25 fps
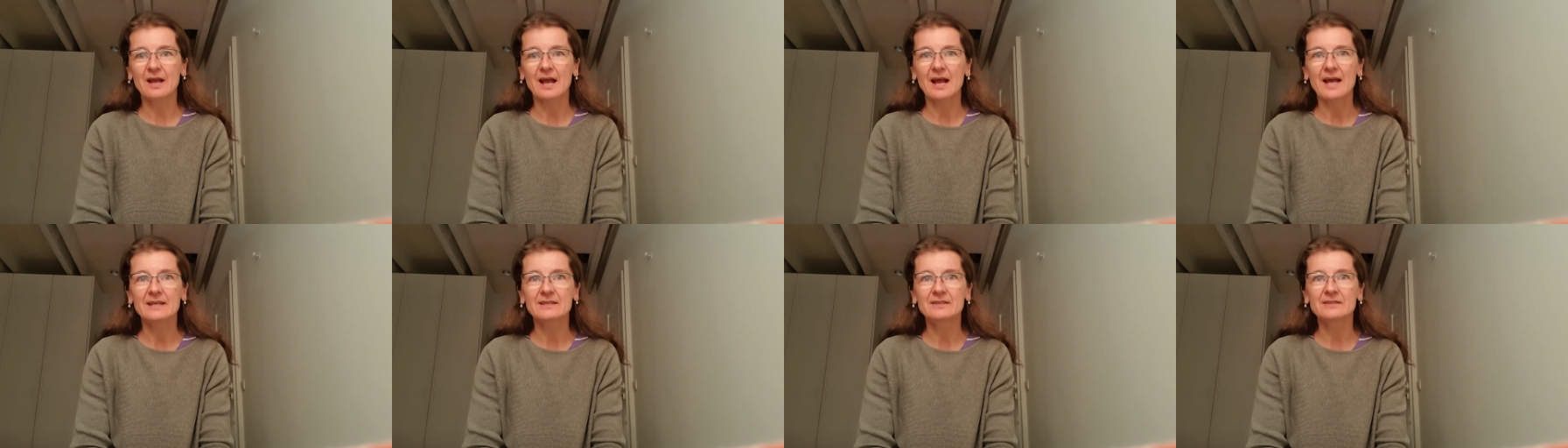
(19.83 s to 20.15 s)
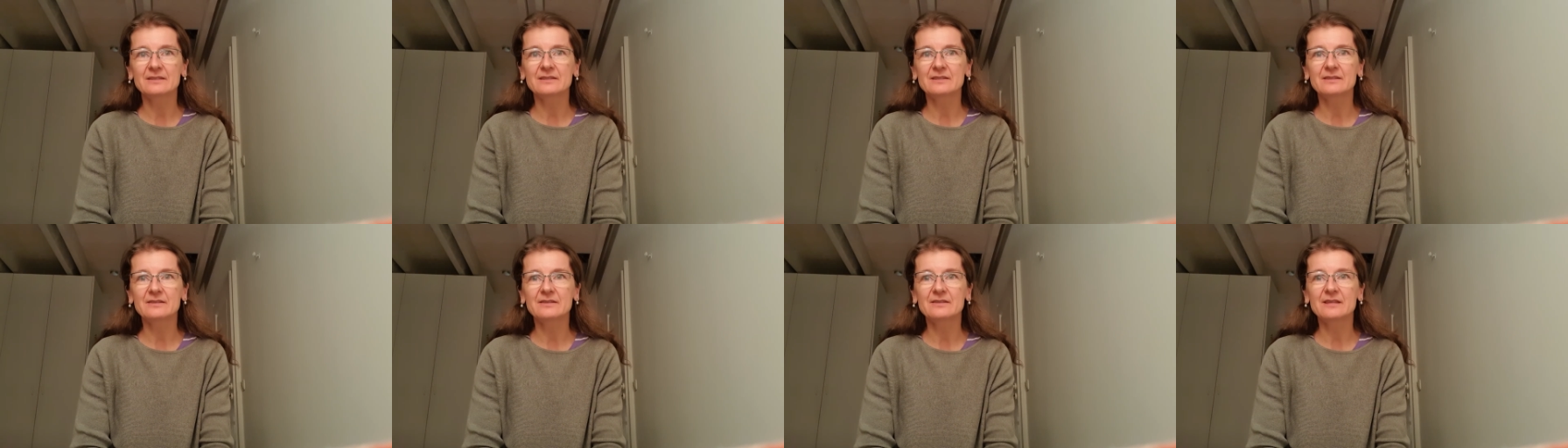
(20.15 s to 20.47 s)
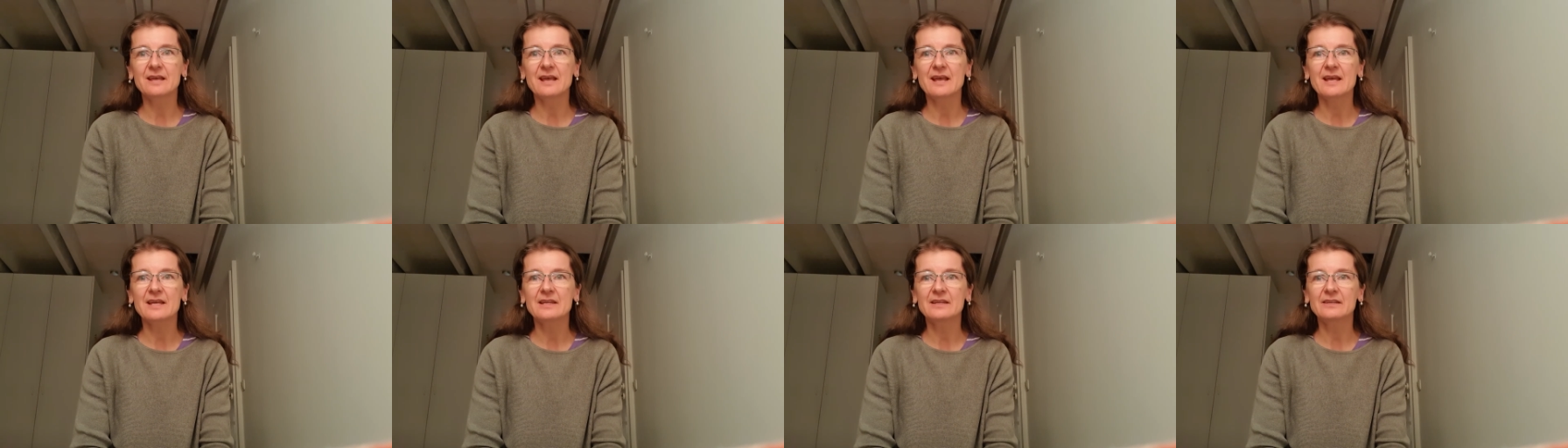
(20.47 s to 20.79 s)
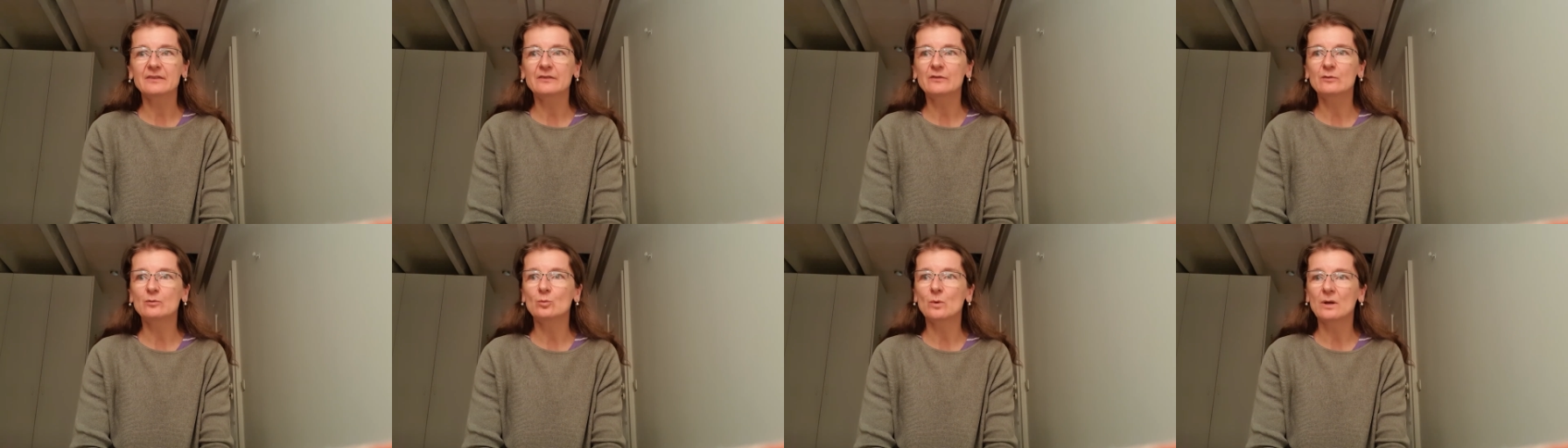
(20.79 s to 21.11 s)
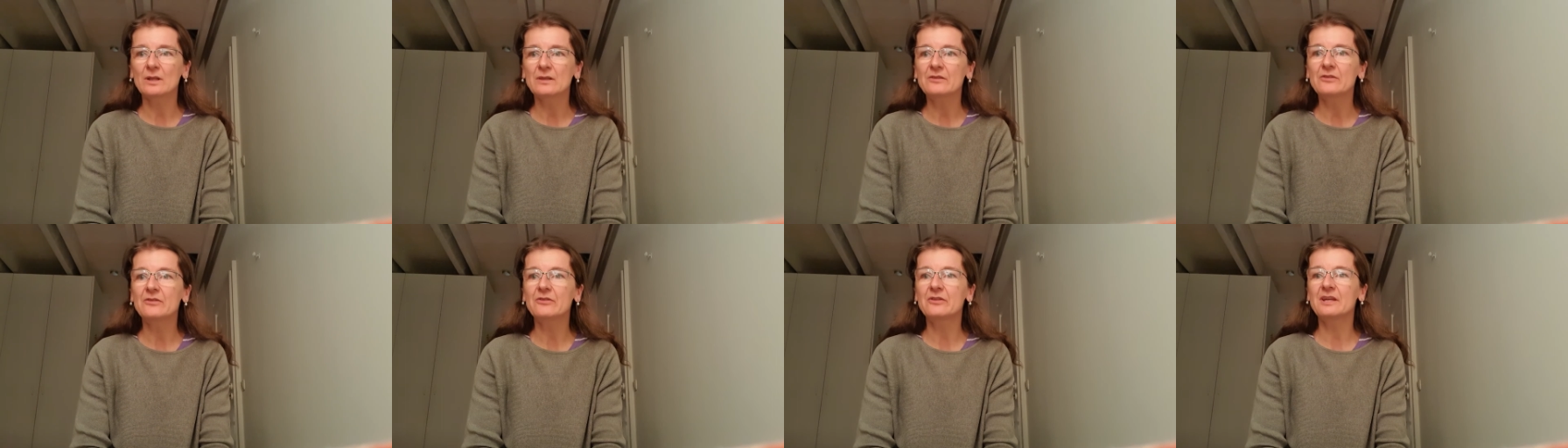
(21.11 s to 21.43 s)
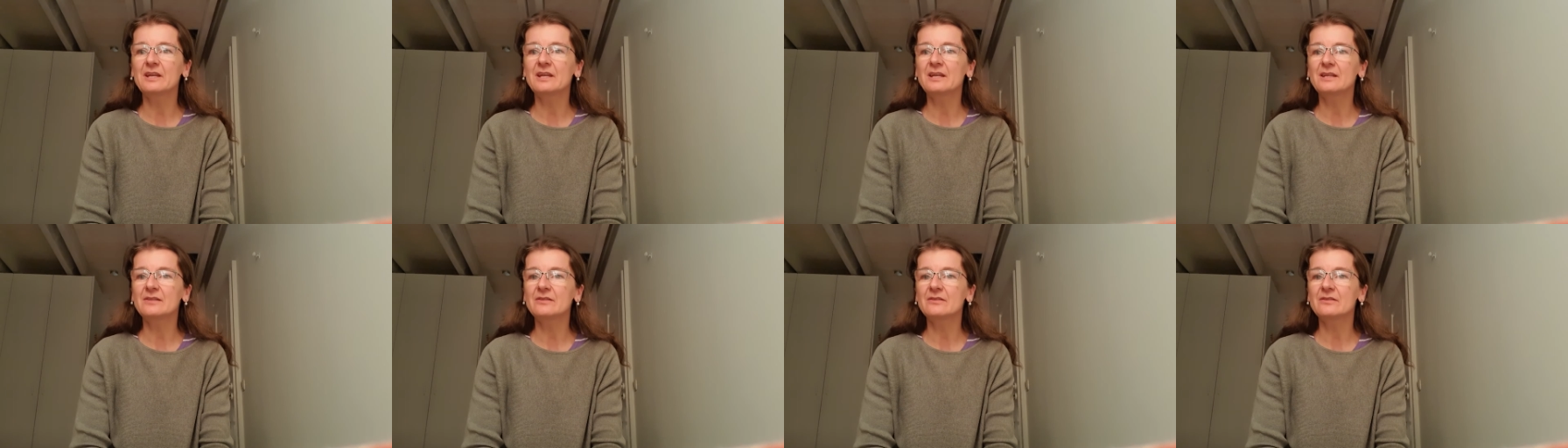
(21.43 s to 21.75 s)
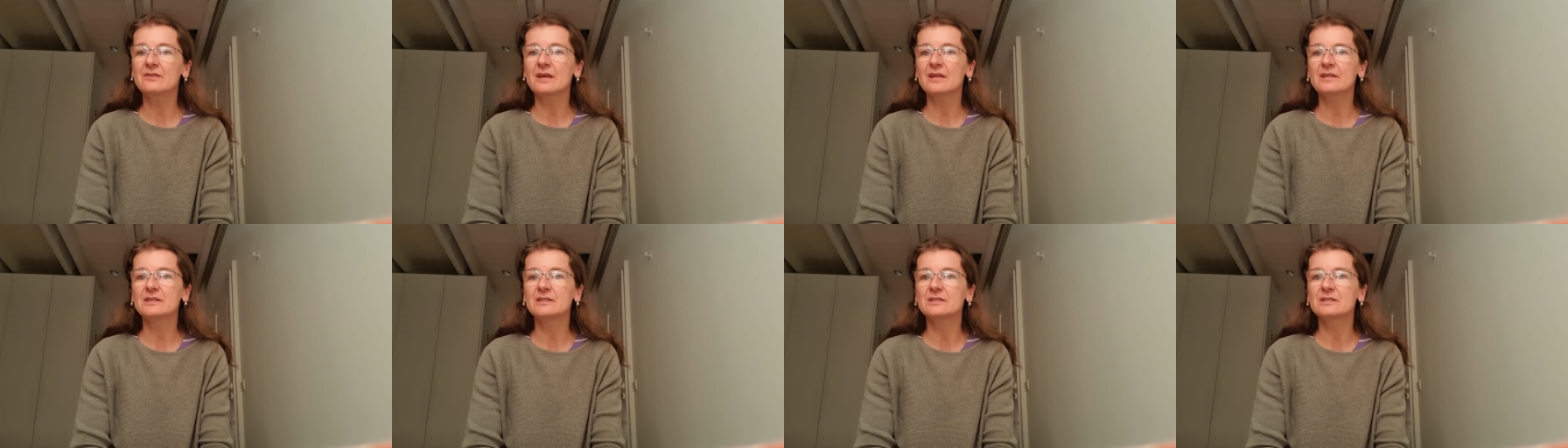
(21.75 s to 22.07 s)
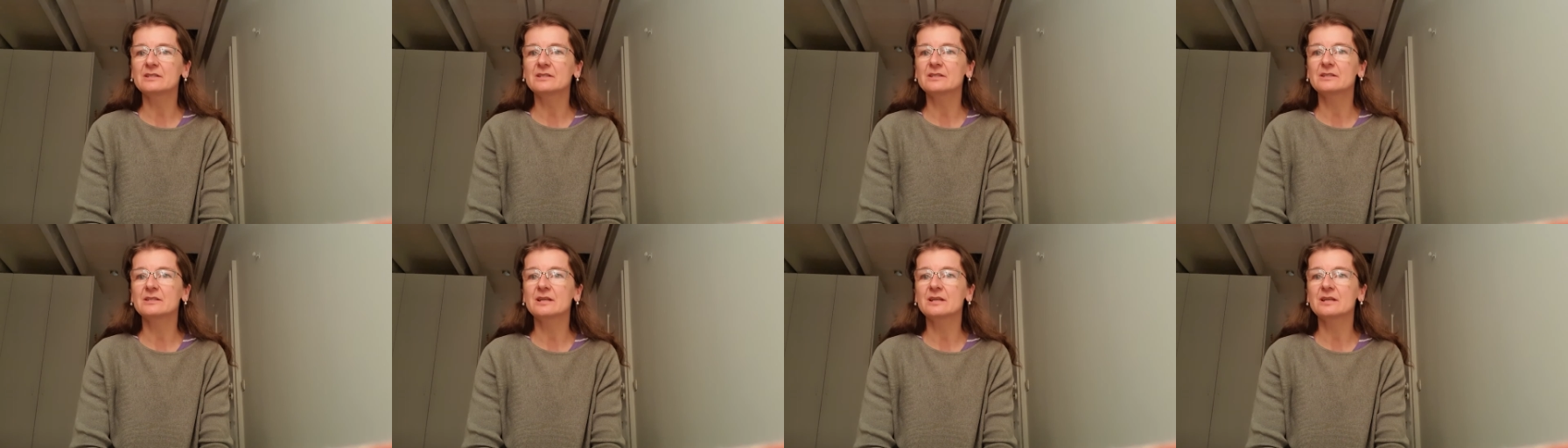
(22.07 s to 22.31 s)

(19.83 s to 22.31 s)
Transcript: and there is one thing that